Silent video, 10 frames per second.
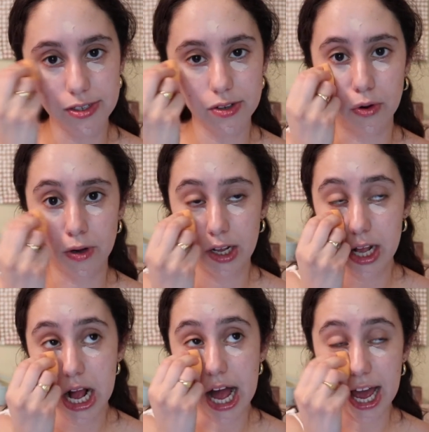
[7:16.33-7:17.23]
So
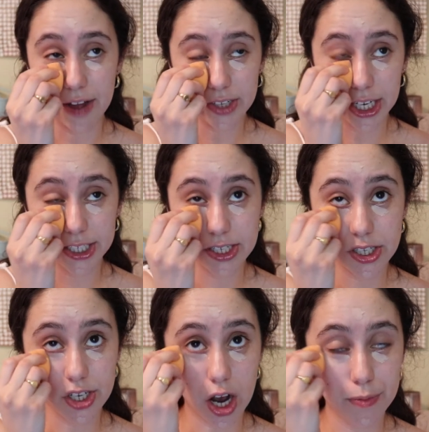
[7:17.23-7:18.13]
I have kind of
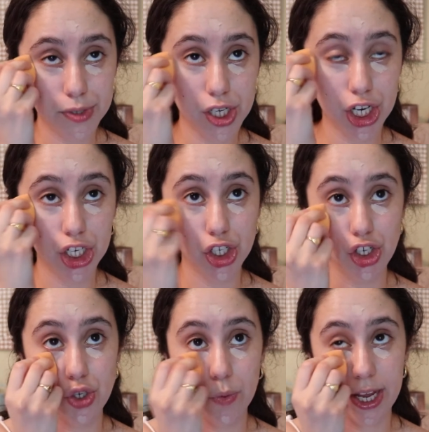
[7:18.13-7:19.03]
stopped
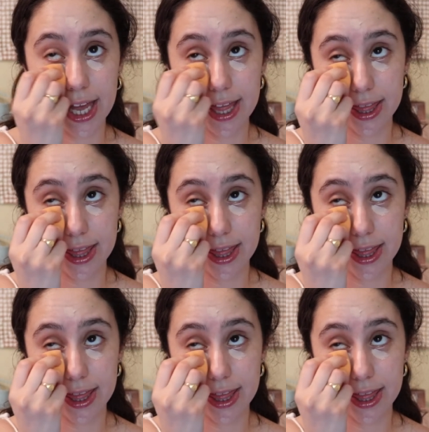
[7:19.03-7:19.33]
doing